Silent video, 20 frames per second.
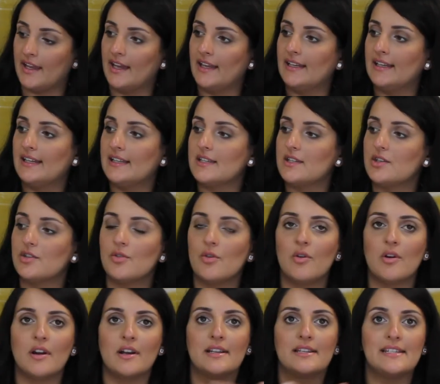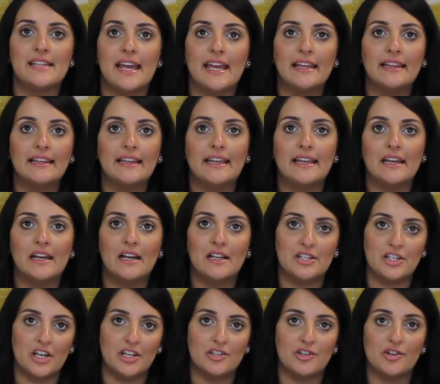and it's your daily
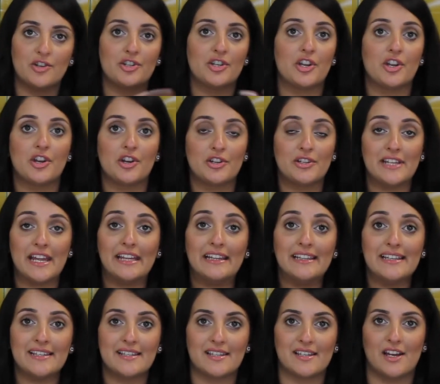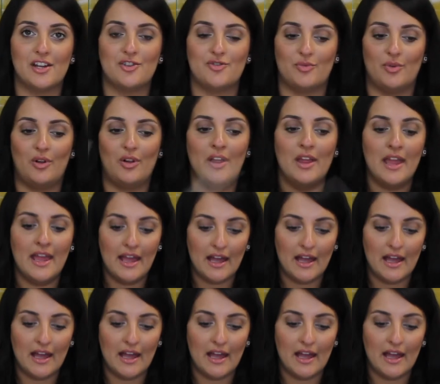agenda or your daily schedule.